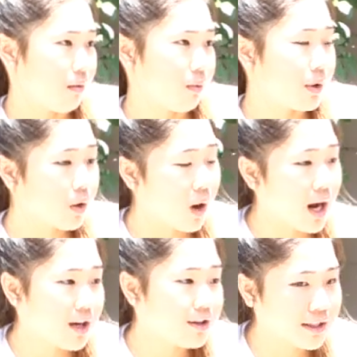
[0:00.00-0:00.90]

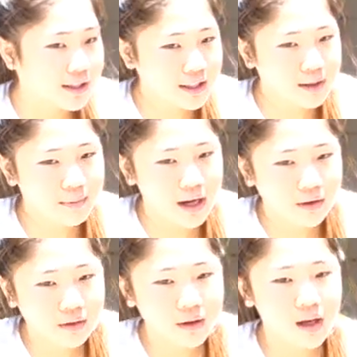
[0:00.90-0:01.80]
required daily
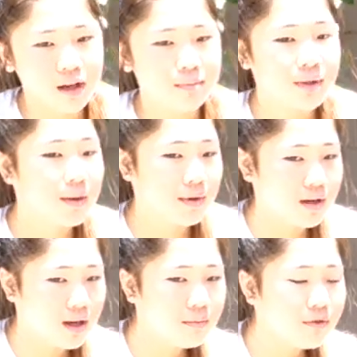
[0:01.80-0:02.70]
amount of
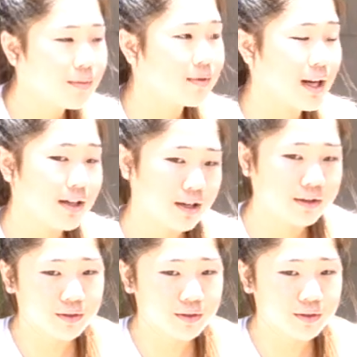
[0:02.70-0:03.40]
molybdenum from dietary